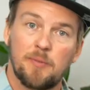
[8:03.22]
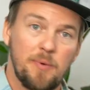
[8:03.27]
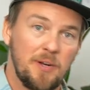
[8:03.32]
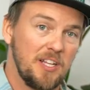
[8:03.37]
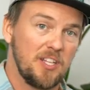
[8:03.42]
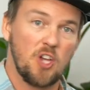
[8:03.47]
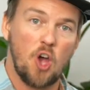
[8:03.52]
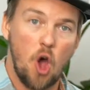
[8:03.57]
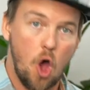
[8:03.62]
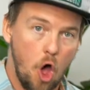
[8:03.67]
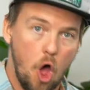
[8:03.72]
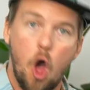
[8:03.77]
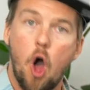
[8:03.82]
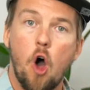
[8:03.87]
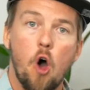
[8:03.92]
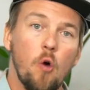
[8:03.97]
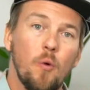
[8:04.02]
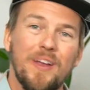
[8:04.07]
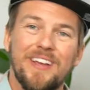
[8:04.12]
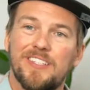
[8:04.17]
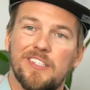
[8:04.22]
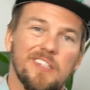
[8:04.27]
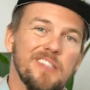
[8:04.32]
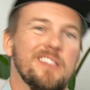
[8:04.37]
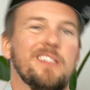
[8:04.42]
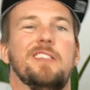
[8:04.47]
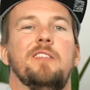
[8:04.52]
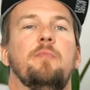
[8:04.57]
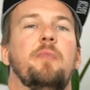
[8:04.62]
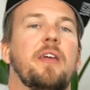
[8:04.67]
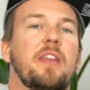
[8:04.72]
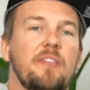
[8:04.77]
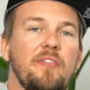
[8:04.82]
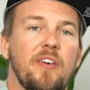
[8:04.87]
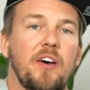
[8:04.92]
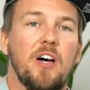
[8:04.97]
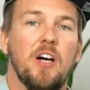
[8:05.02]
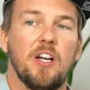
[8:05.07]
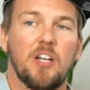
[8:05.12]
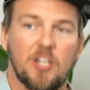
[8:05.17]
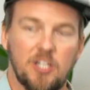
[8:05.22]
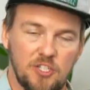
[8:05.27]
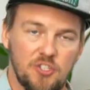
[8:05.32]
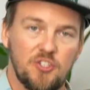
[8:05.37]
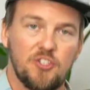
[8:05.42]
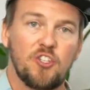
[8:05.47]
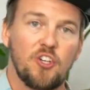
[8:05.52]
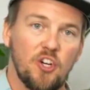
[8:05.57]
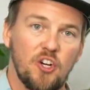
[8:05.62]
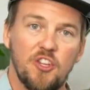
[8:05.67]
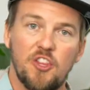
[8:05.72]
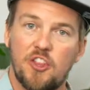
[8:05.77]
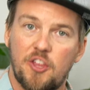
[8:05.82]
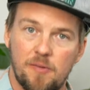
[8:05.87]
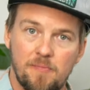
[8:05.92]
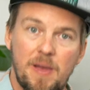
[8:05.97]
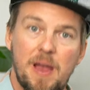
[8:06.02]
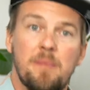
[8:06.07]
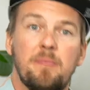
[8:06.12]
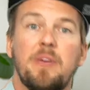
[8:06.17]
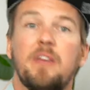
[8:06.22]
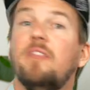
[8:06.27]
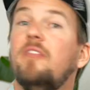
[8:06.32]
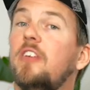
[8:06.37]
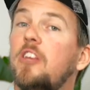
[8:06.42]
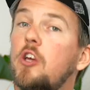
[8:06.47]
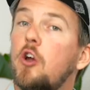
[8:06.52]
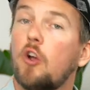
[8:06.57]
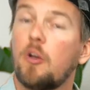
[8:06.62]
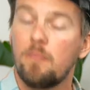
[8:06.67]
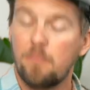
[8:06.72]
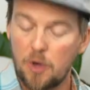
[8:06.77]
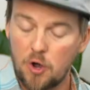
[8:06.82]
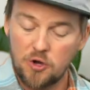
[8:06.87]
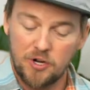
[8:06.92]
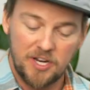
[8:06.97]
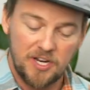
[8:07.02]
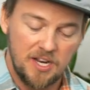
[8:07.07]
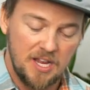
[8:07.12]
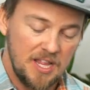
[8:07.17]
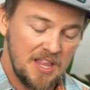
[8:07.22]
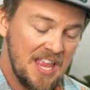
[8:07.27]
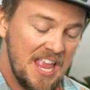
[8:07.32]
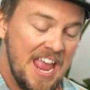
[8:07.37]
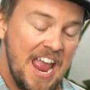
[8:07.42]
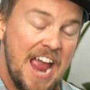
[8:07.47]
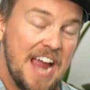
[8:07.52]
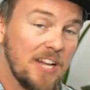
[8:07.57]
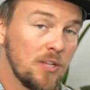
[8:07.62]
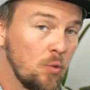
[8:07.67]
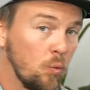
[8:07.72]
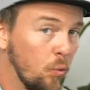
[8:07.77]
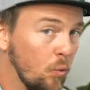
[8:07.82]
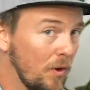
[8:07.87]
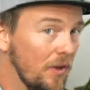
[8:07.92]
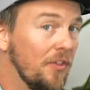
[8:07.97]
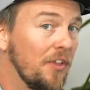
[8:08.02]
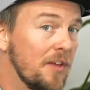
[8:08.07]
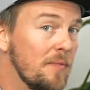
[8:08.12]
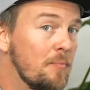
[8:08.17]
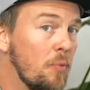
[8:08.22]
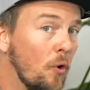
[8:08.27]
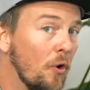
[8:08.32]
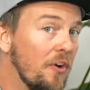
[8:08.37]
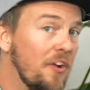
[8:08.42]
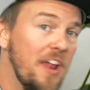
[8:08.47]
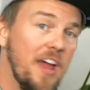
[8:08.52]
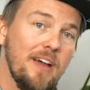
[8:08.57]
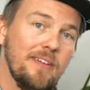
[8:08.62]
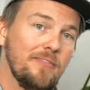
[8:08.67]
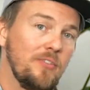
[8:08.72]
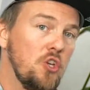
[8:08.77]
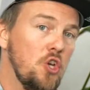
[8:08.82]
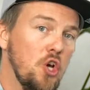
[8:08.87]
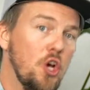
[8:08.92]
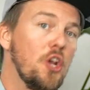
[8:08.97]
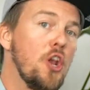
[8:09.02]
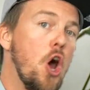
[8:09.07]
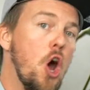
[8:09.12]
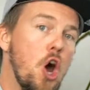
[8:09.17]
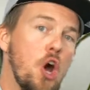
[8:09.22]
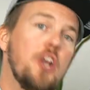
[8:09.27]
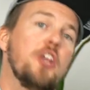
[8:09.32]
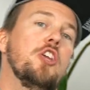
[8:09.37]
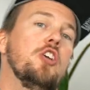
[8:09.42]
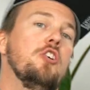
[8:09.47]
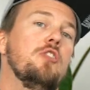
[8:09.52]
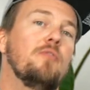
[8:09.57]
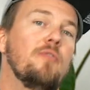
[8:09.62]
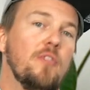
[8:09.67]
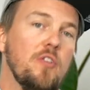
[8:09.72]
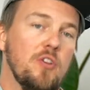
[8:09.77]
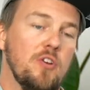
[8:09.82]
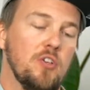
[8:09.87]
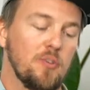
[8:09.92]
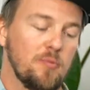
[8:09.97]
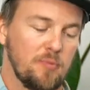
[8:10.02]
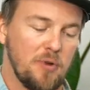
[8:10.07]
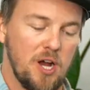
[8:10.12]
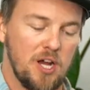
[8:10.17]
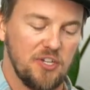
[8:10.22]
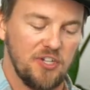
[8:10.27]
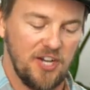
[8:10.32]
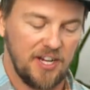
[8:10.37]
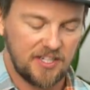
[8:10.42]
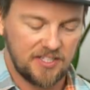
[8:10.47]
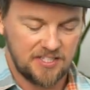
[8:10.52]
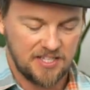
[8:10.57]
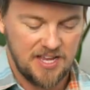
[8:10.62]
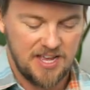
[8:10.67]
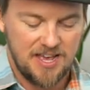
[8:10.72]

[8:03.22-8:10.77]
but it's always a little bit of a concern that there might be a video component, and it's really important to have good audio for those projects.